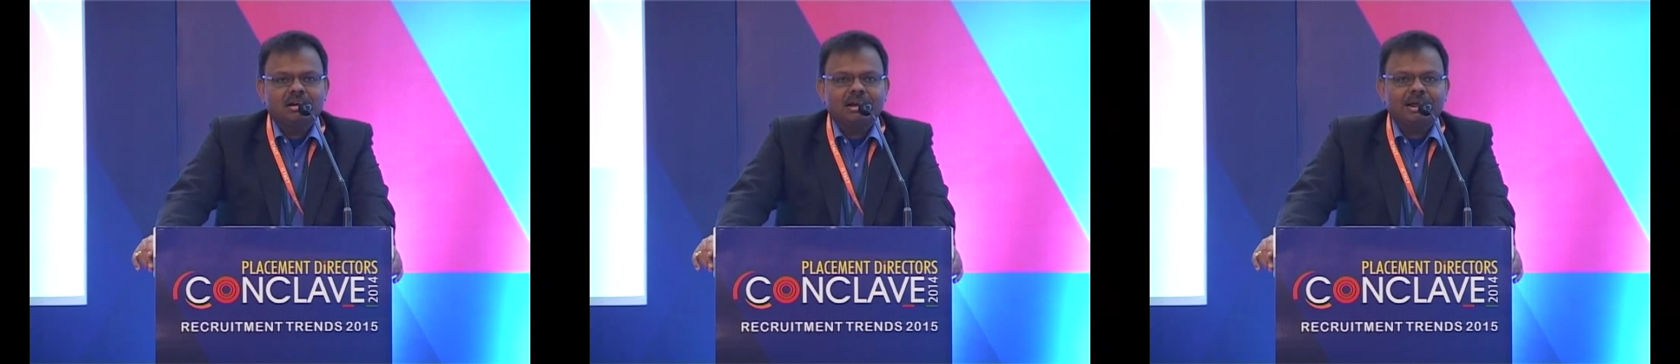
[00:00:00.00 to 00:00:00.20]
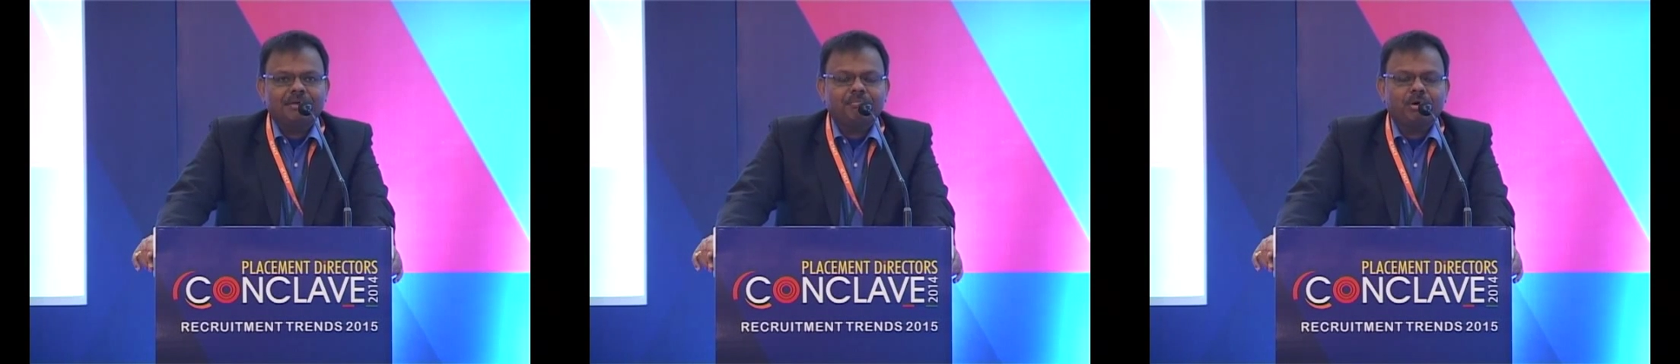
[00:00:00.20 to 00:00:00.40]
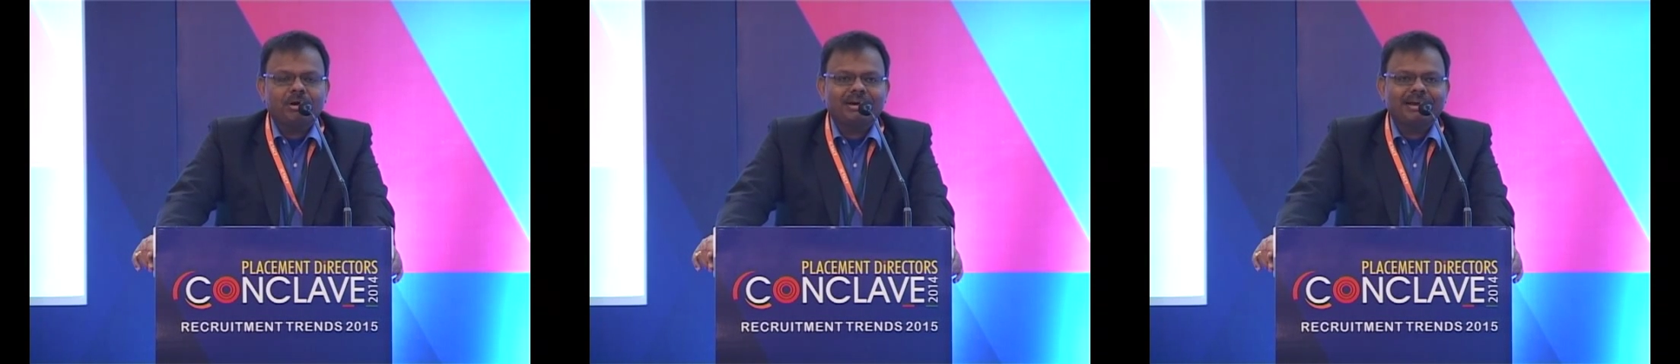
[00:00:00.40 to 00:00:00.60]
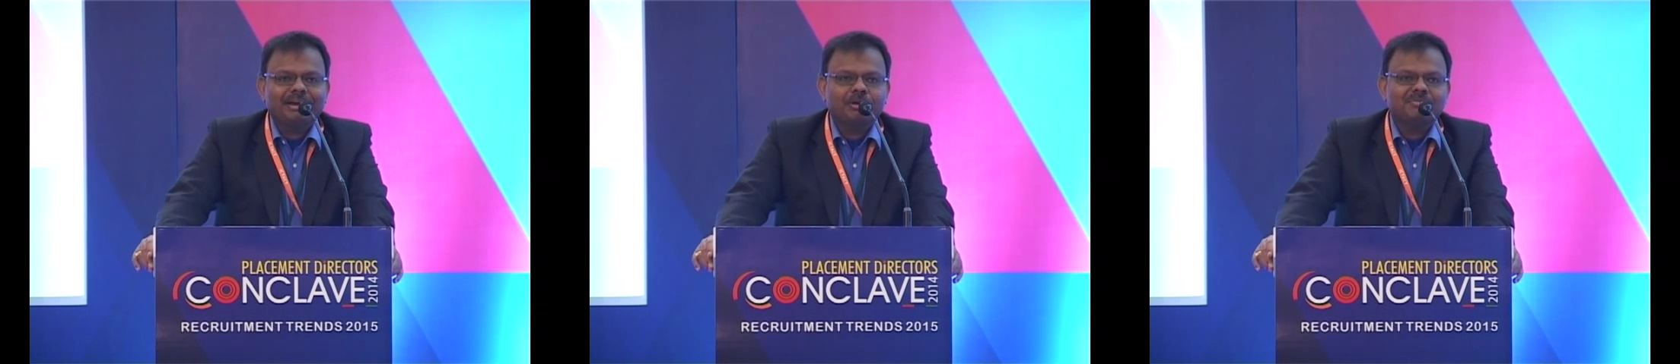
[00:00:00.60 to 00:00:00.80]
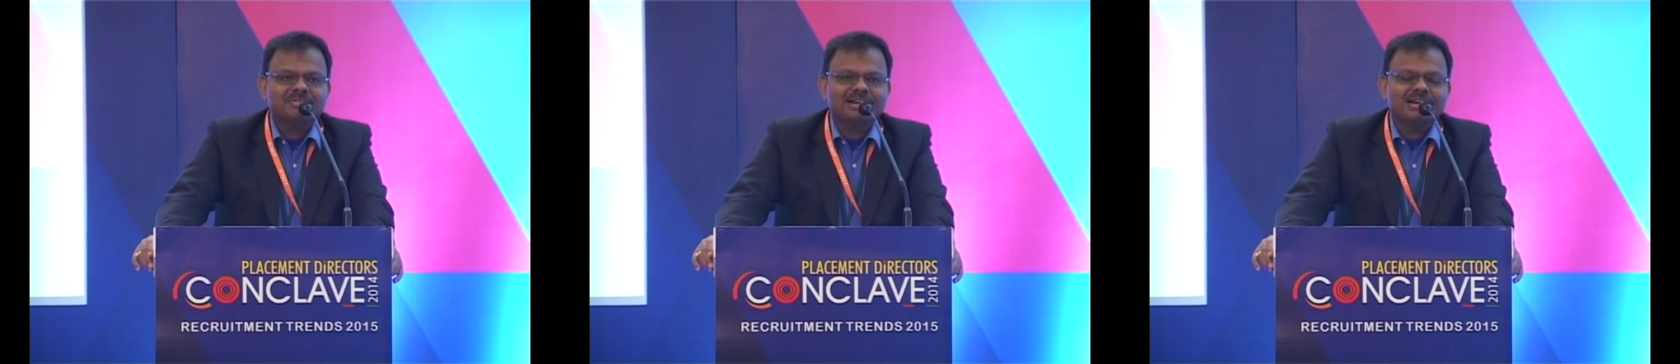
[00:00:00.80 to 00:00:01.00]
like what
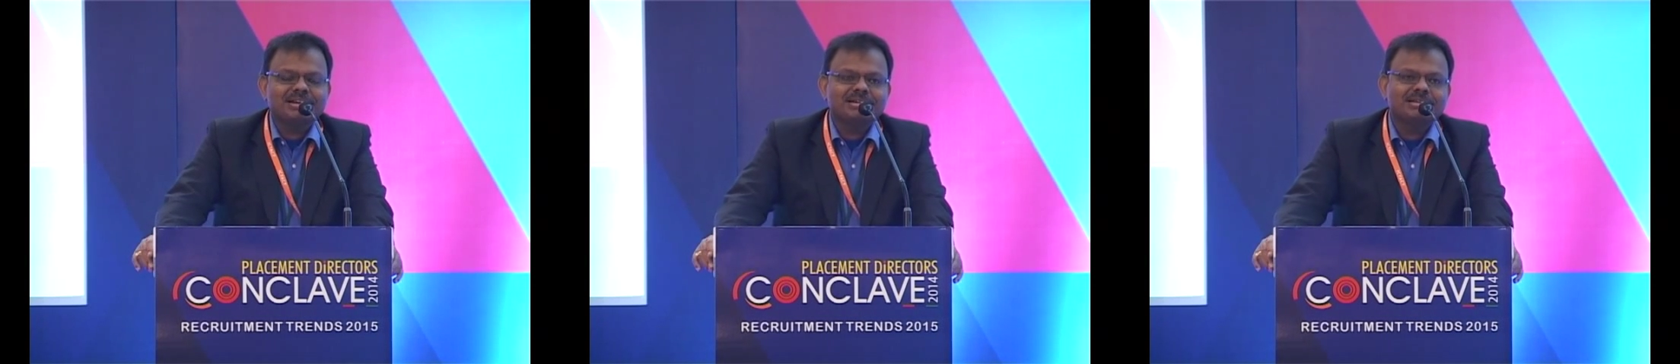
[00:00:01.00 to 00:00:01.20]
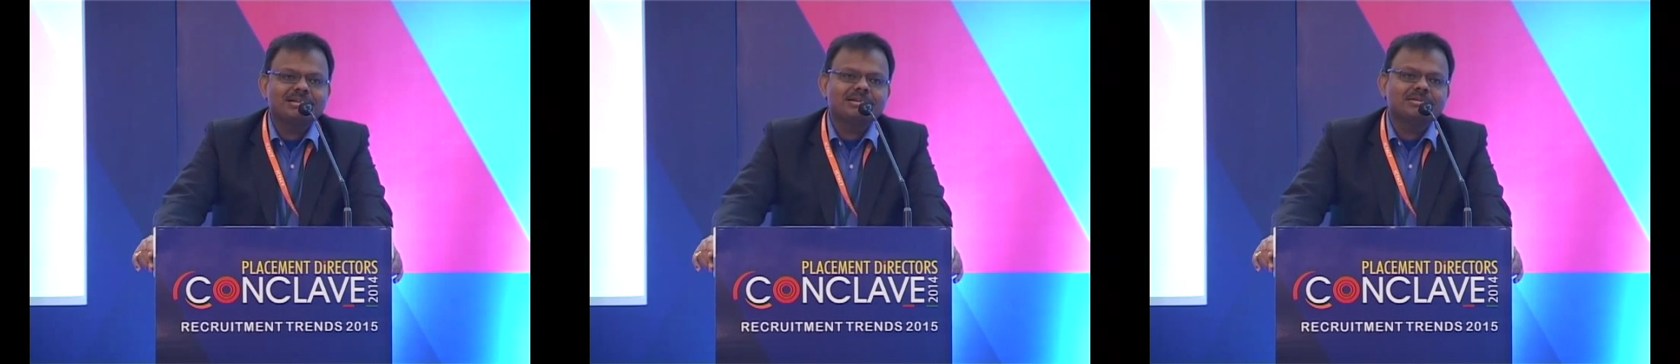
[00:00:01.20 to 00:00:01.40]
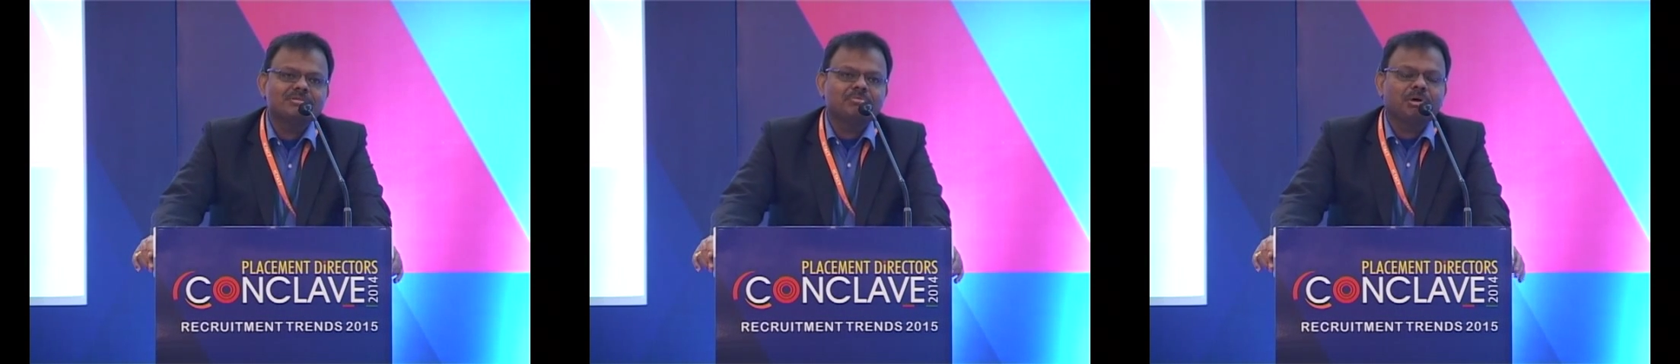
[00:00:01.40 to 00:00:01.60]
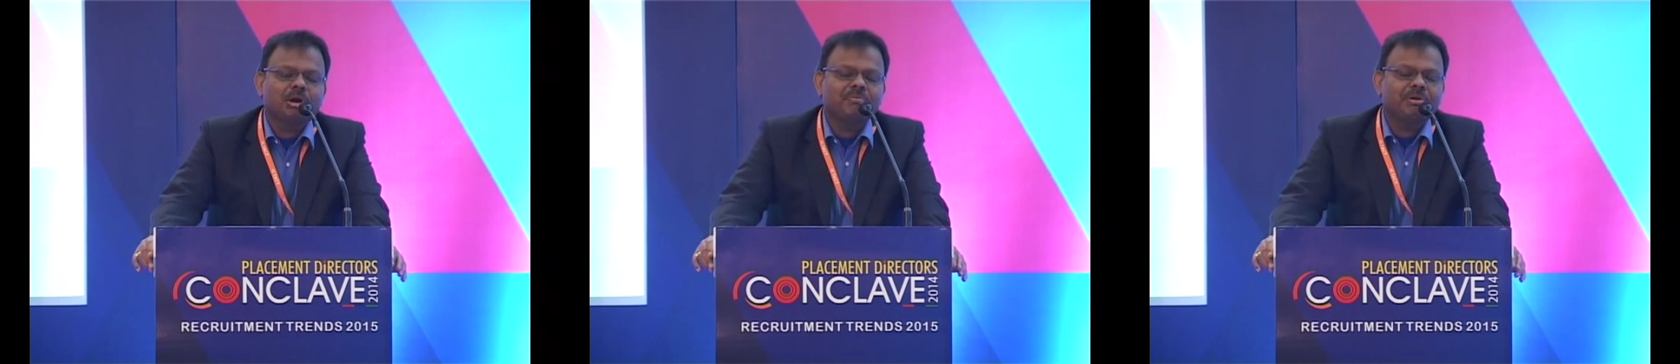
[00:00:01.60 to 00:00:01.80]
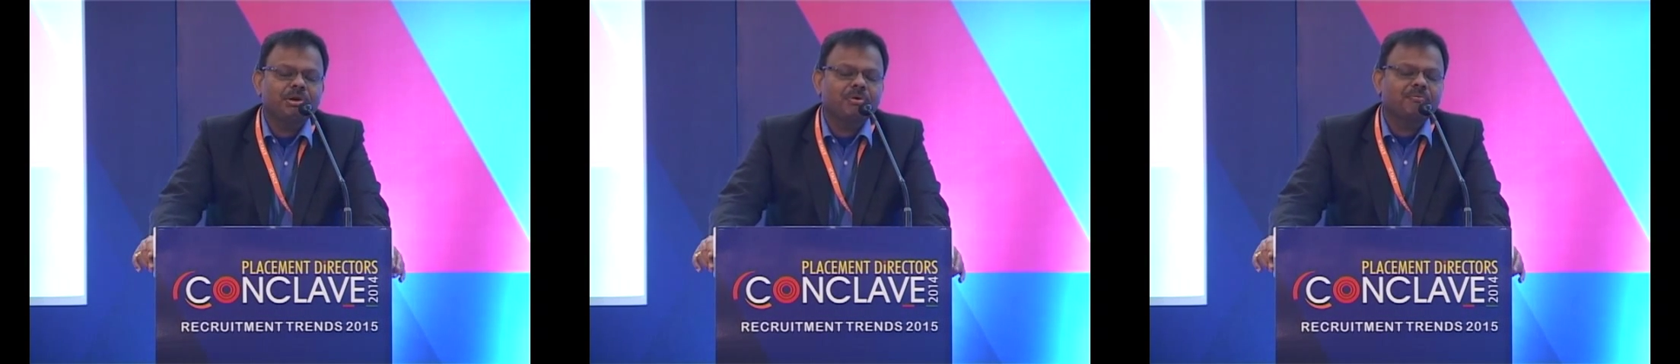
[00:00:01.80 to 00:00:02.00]
kind of skills,
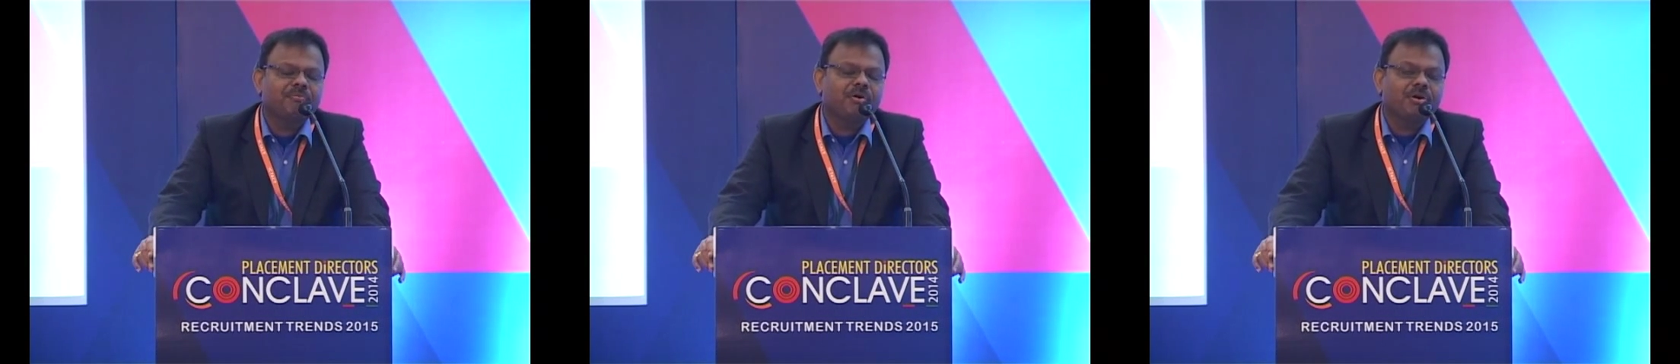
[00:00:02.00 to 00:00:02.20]
what we look